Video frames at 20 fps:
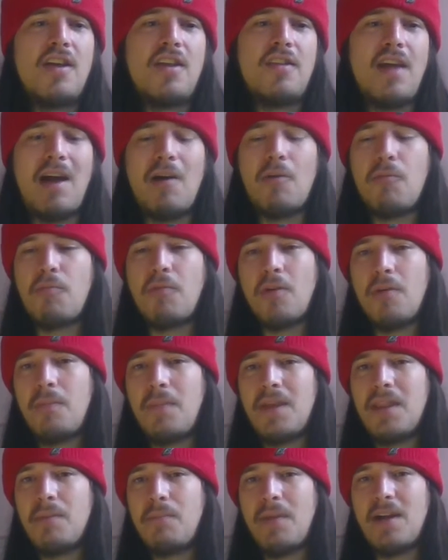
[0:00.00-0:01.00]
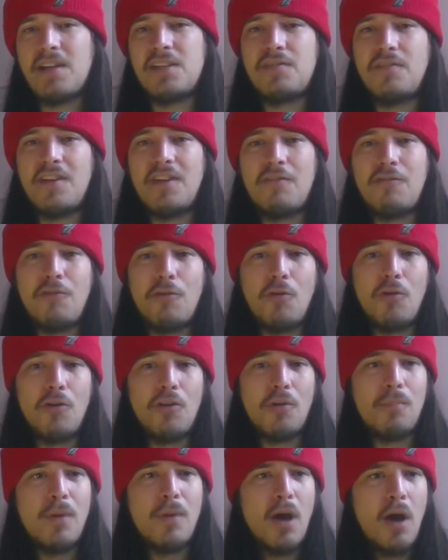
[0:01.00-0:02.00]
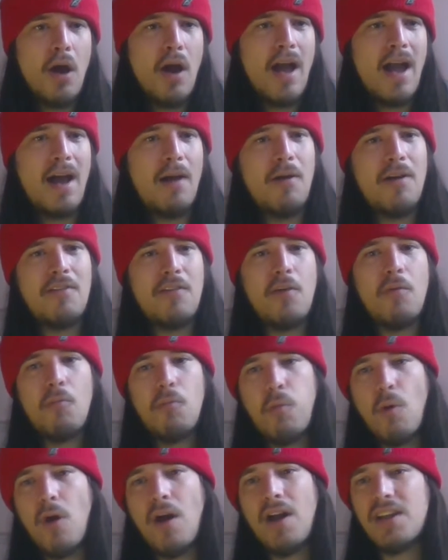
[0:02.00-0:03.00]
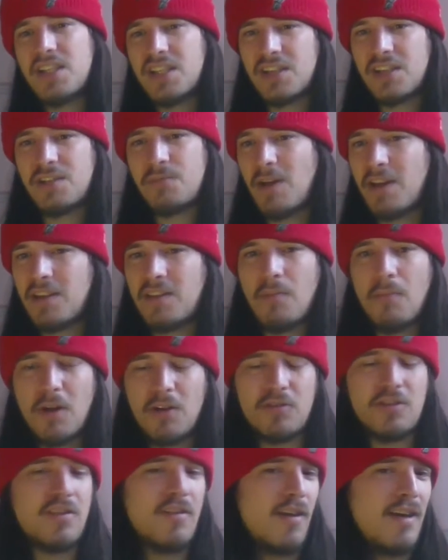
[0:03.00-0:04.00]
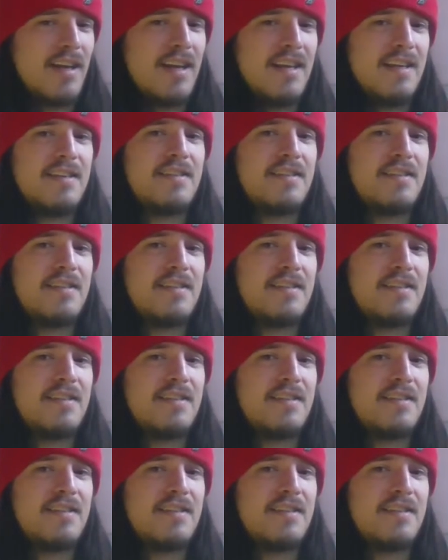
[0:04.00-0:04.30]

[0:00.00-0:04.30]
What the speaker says: That would probably be the best thing for them. However, what I suspect the most likely